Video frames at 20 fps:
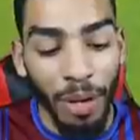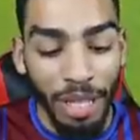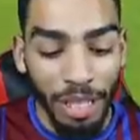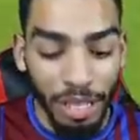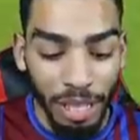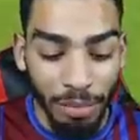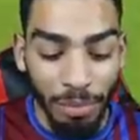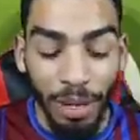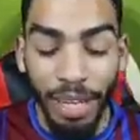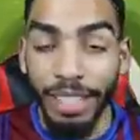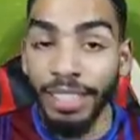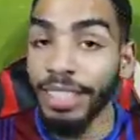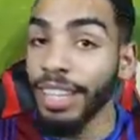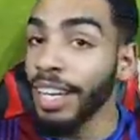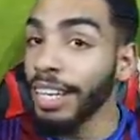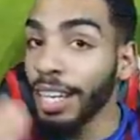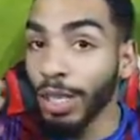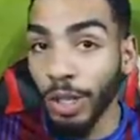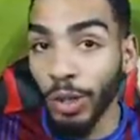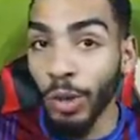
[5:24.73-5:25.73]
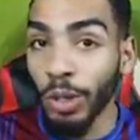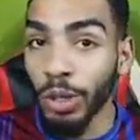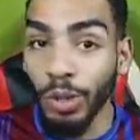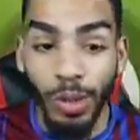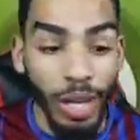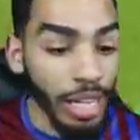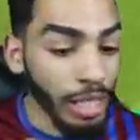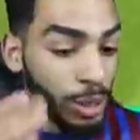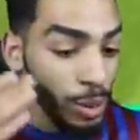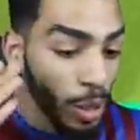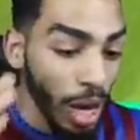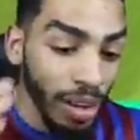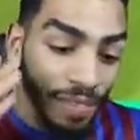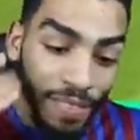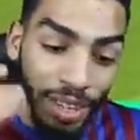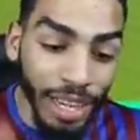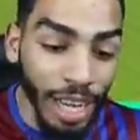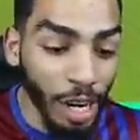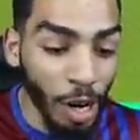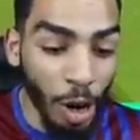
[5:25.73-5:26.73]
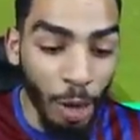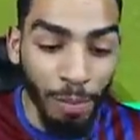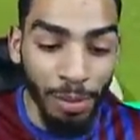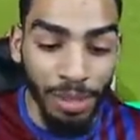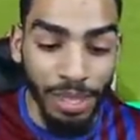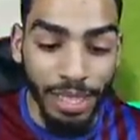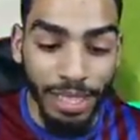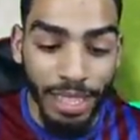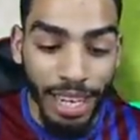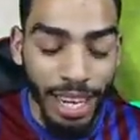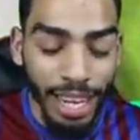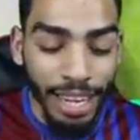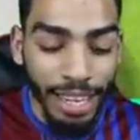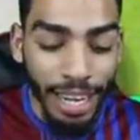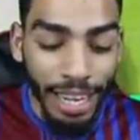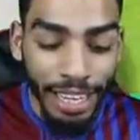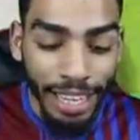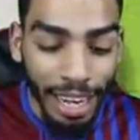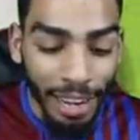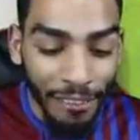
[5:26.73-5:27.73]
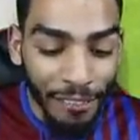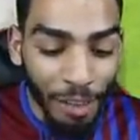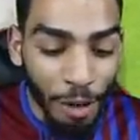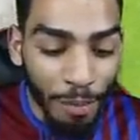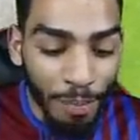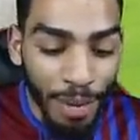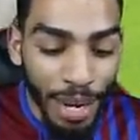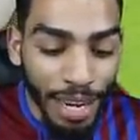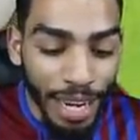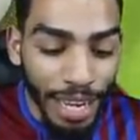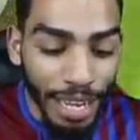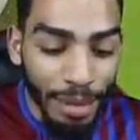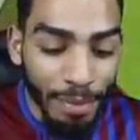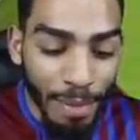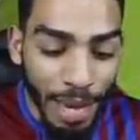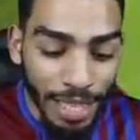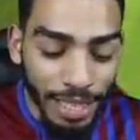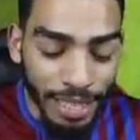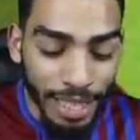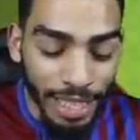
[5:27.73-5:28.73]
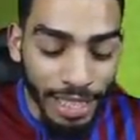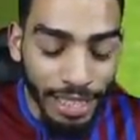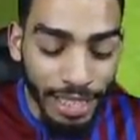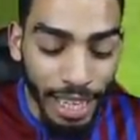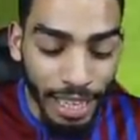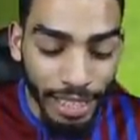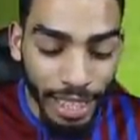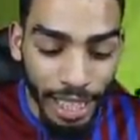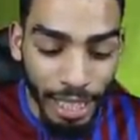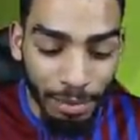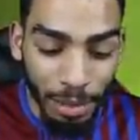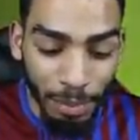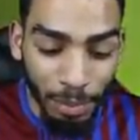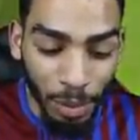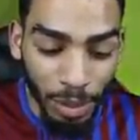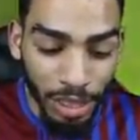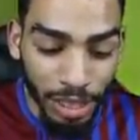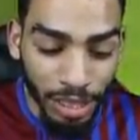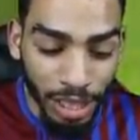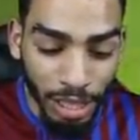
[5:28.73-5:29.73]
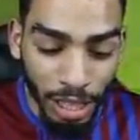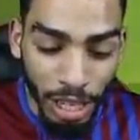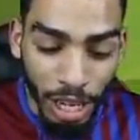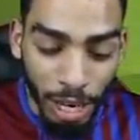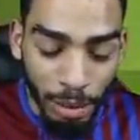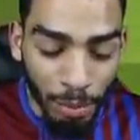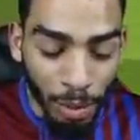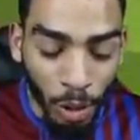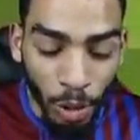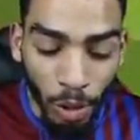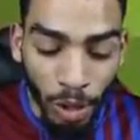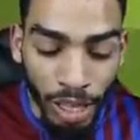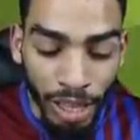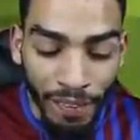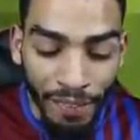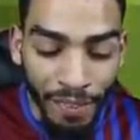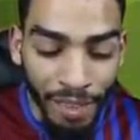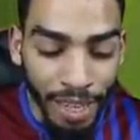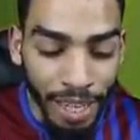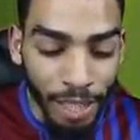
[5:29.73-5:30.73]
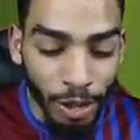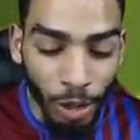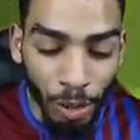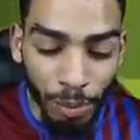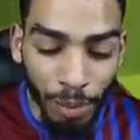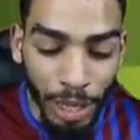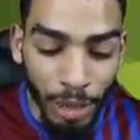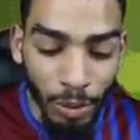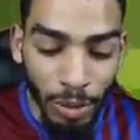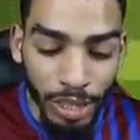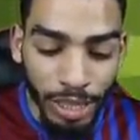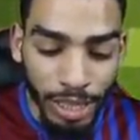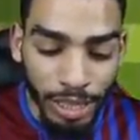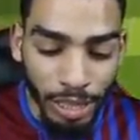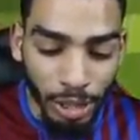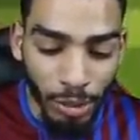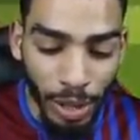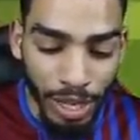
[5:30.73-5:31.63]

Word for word: ball into the bucket. And I told you guys, you have a lot of options. Like, if you play like Messi in the attacking mid position, bro, you're gonna feel like you are playing with six